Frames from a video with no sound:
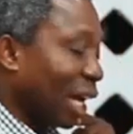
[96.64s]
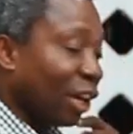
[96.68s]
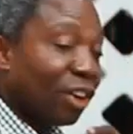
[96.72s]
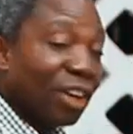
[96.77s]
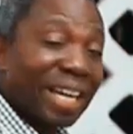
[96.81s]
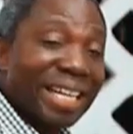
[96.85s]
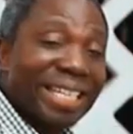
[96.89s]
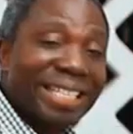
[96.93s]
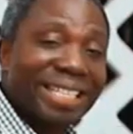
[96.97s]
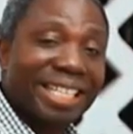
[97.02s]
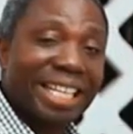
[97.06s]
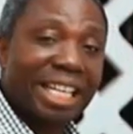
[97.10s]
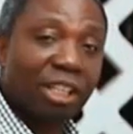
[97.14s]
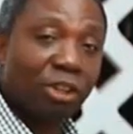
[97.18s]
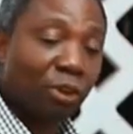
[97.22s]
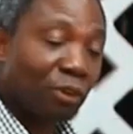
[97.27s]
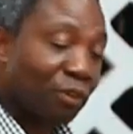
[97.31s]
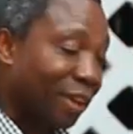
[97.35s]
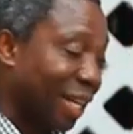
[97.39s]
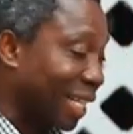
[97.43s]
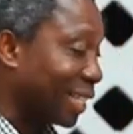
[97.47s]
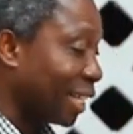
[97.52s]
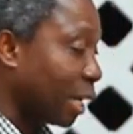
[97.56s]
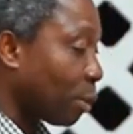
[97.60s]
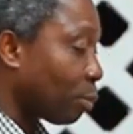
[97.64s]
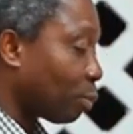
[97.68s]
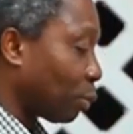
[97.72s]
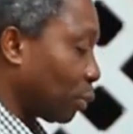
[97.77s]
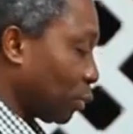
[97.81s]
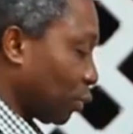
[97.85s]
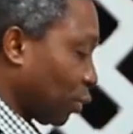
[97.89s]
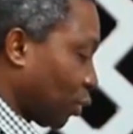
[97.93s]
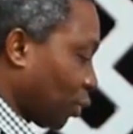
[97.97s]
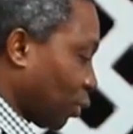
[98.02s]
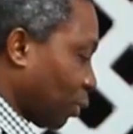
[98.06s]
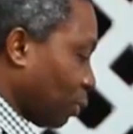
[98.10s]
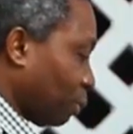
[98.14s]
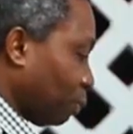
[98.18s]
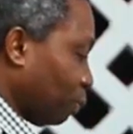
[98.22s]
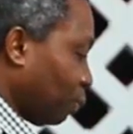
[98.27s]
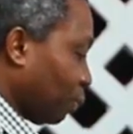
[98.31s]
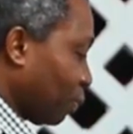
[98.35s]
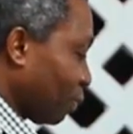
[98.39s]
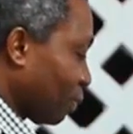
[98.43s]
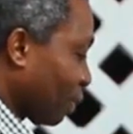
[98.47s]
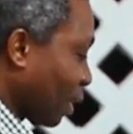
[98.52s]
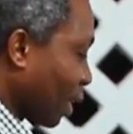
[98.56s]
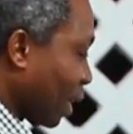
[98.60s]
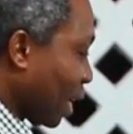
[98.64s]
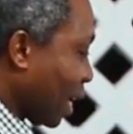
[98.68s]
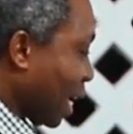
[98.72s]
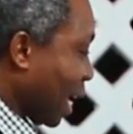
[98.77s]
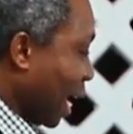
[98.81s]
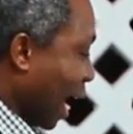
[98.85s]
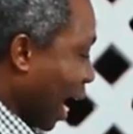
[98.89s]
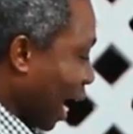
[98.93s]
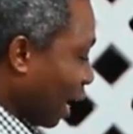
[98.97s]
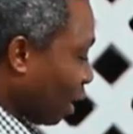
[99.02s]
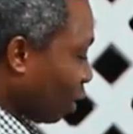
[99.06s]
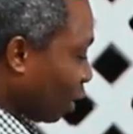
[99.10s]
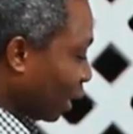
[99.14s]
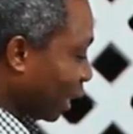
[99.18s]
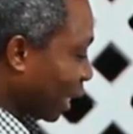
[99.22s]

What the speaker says: another set of examples. And